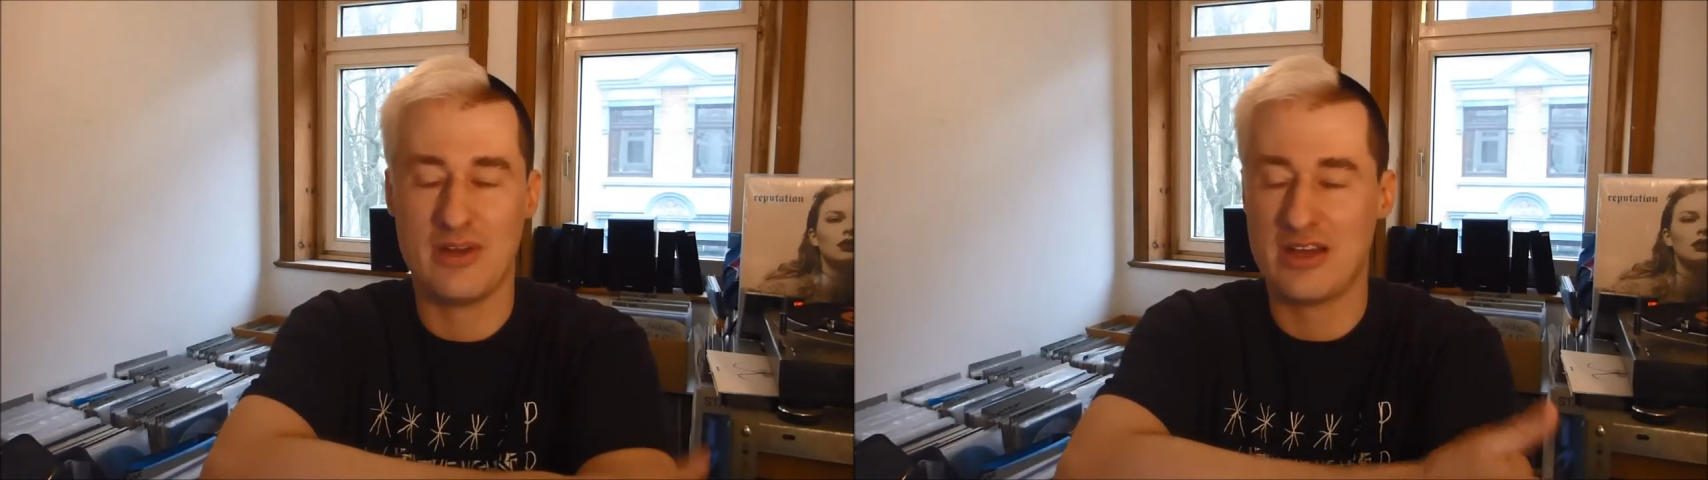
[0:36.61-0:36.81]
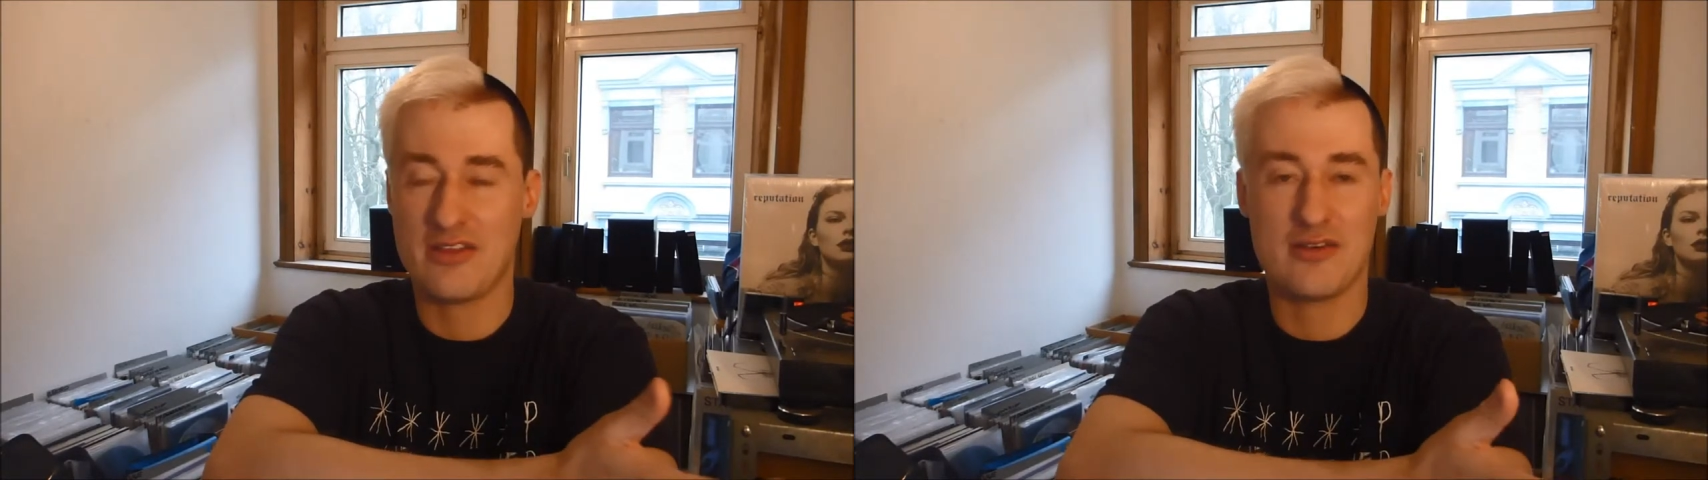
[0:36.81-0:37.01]

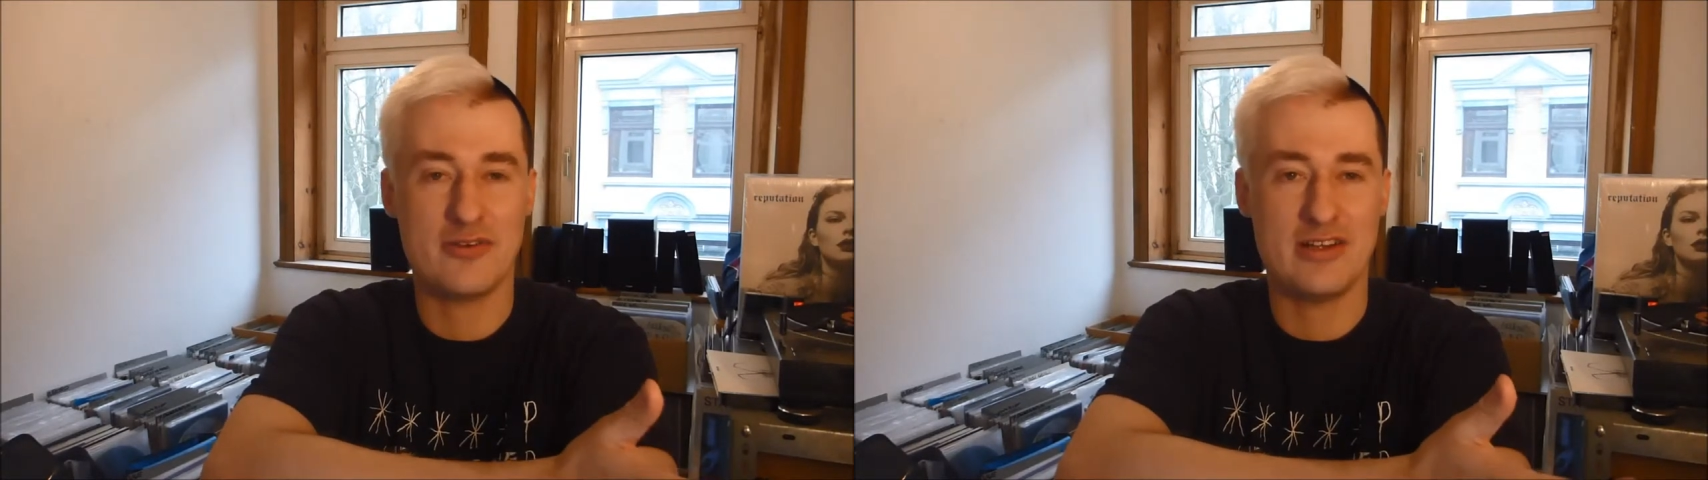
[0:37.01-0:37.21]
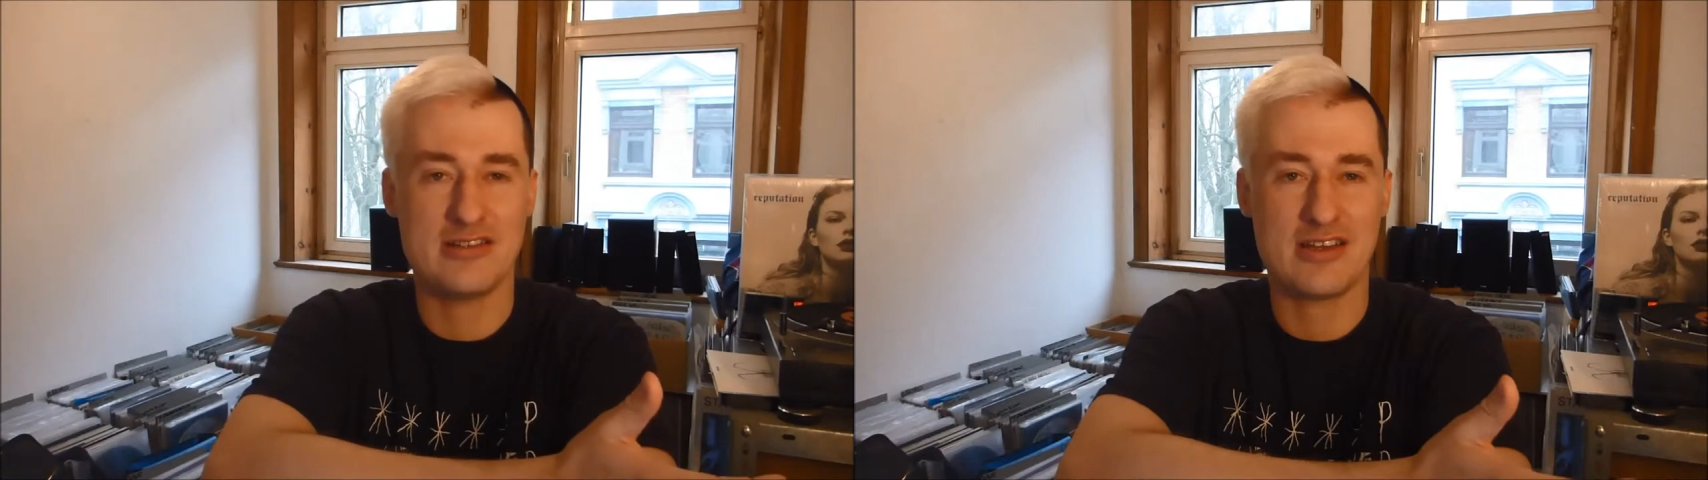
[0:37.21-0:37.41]
another um,
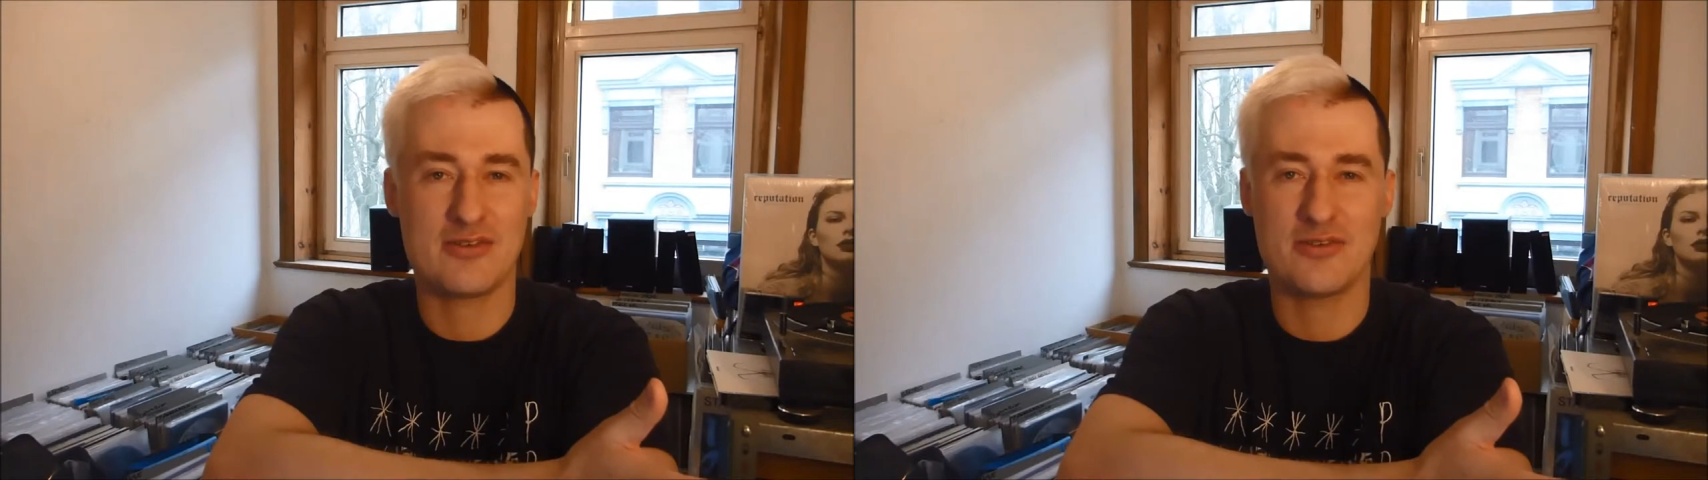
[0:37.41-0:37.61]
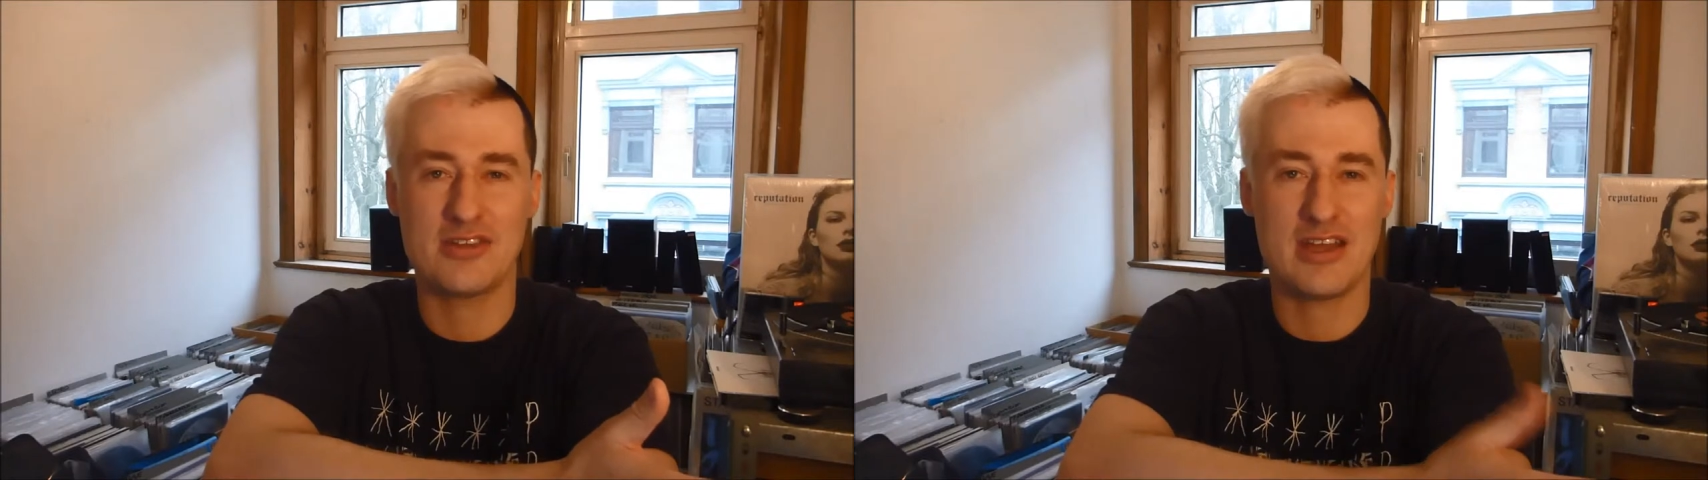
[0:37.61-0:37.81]
reason I
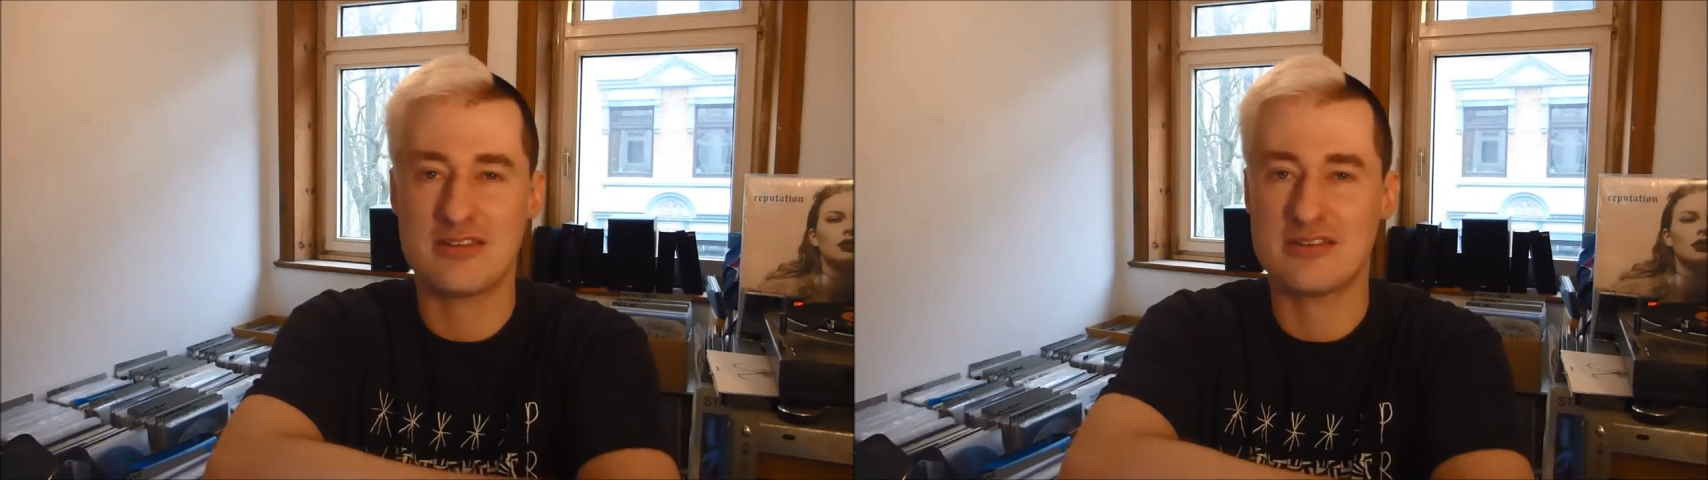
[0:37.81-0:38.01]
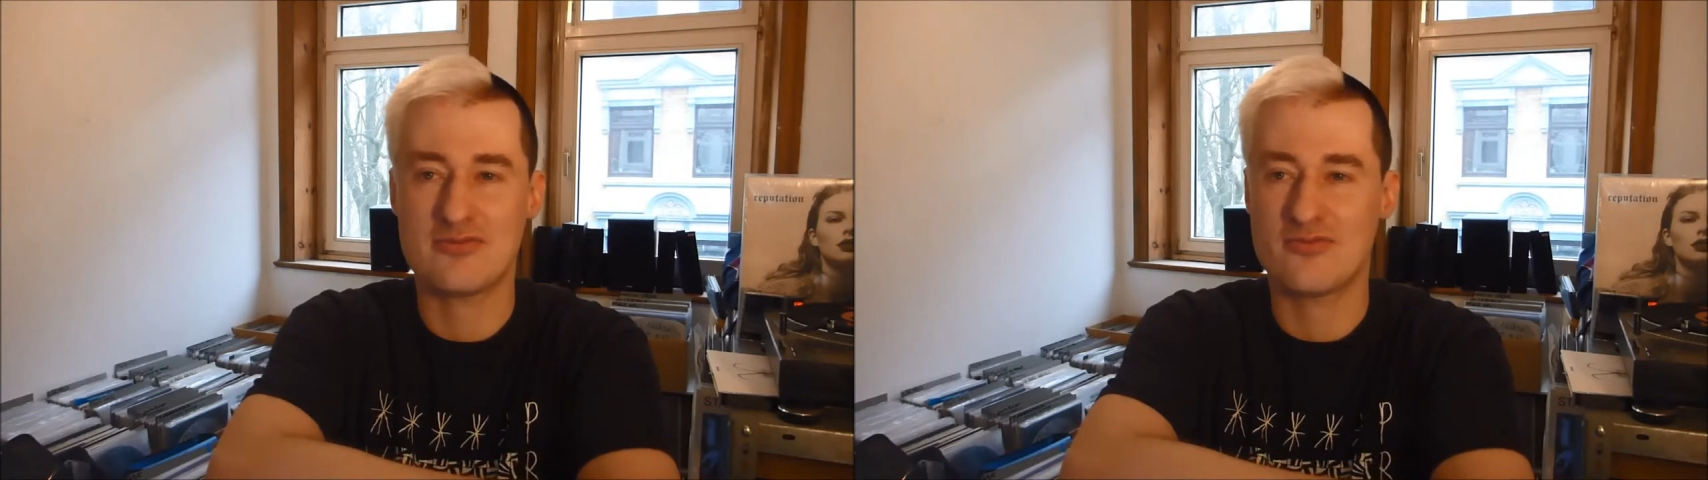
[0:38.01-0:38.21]
couldn't
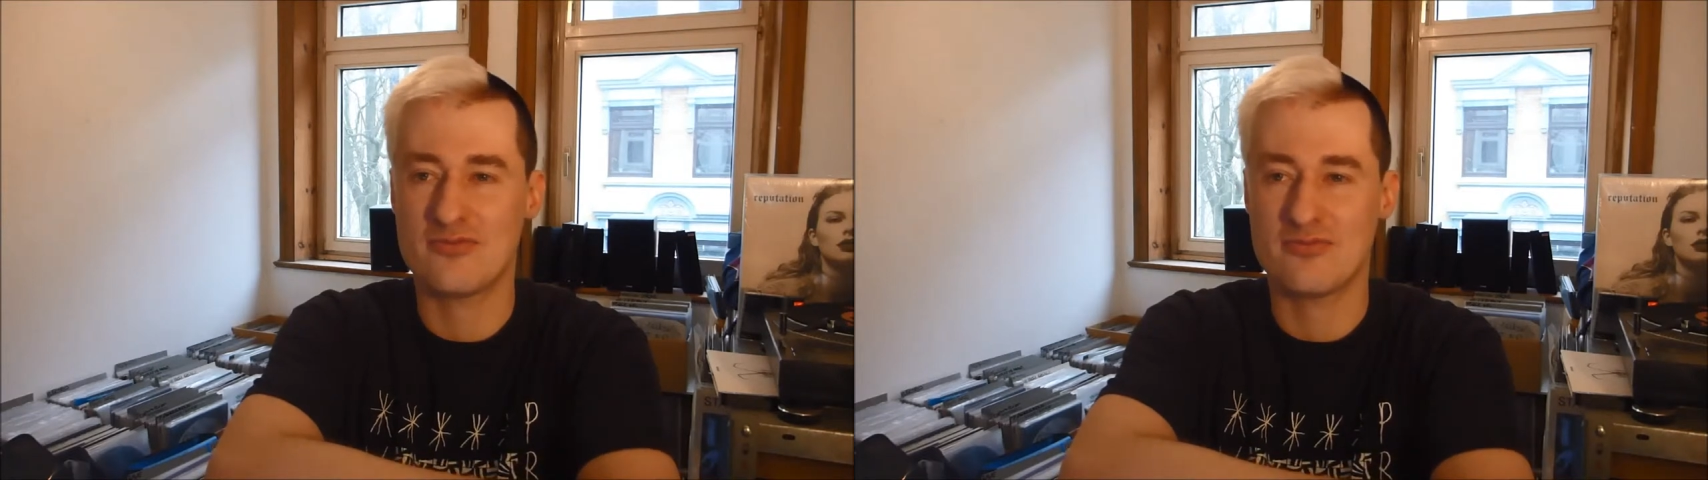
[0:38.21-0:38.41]
get